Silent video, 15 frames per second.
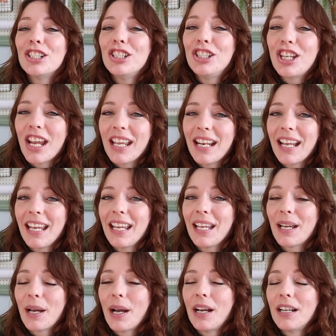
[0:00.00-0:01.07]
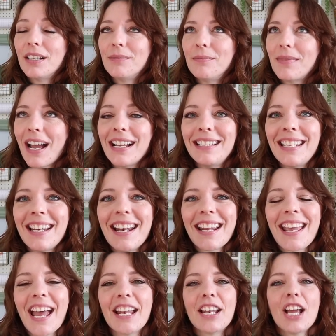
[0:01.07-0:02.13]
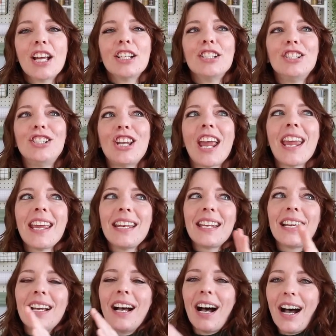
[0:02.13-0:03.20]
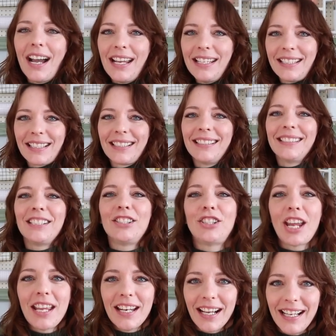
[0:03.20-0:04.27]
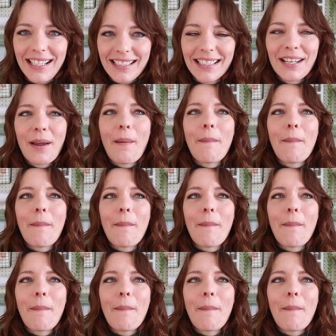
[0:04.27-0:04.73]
Jadeite, I did it again, Jadeite, Jadeite